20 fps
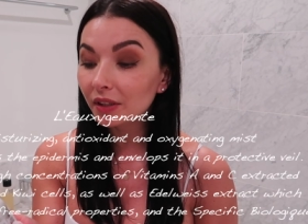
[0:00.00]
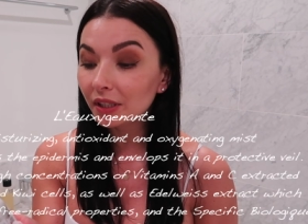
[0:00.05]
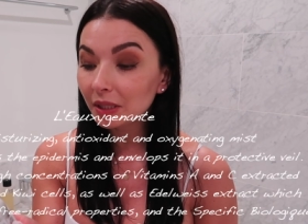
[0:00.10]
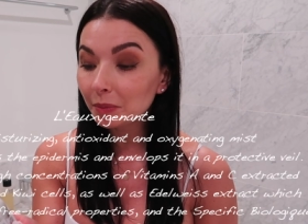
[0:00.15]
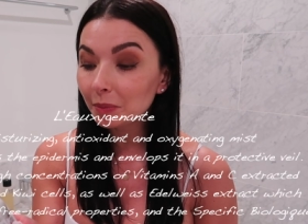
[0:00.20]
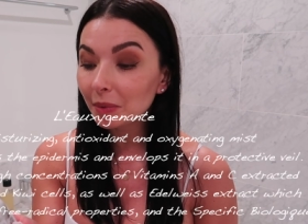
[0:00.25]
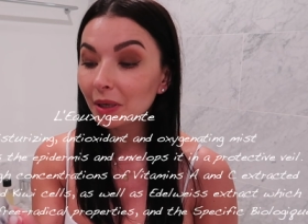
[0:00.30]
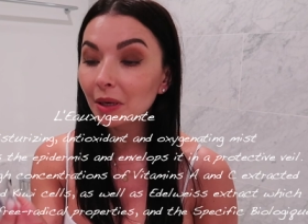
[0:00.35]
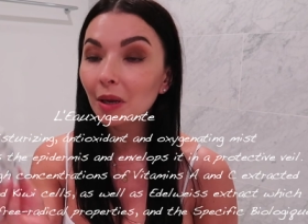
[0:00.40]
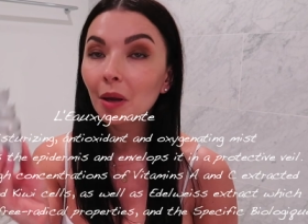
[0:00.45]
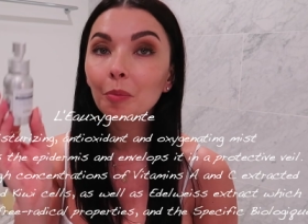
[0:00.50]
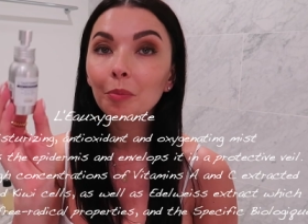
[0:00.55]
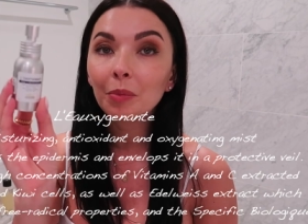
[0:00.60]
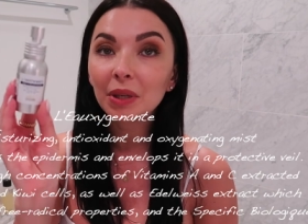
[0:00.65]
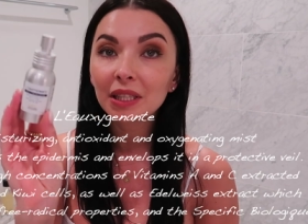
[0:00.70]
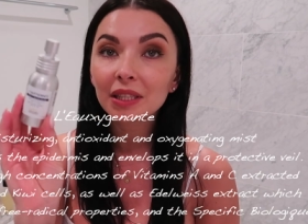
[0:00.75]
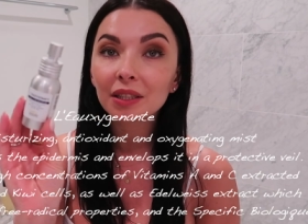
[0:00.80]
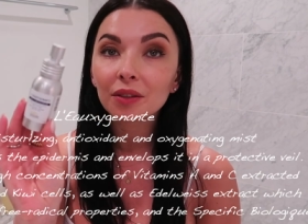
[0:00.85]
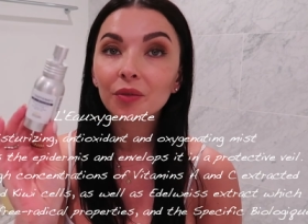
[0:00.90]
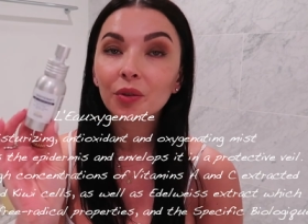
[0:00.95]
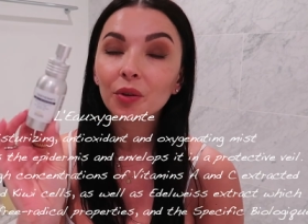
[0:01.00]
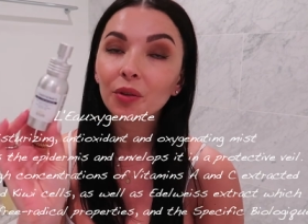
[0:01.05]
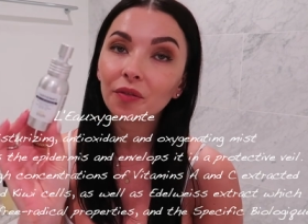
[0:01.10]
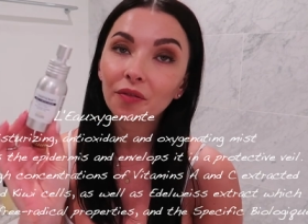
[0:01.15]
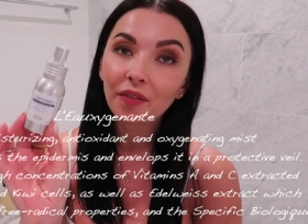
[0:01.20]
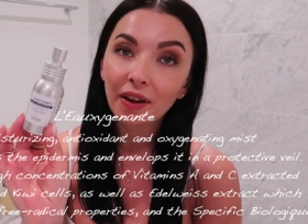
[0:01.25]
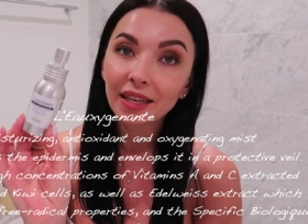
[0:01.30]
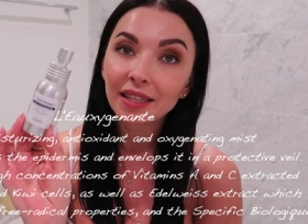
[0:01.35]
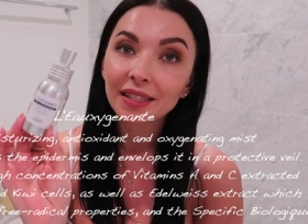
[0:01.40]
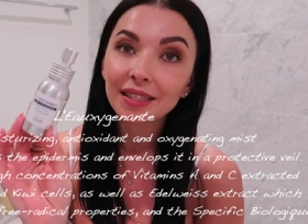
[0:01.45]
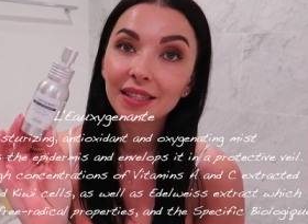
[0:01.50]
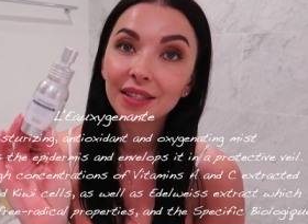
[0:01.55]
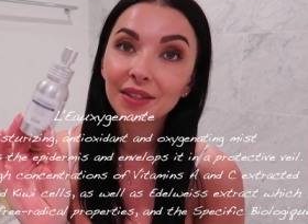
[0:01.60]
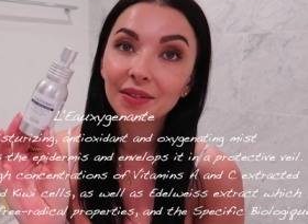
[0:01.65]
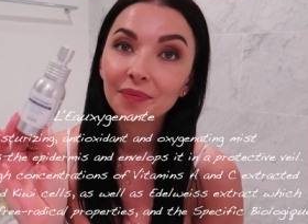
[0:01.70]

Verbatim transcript: treatment mist for face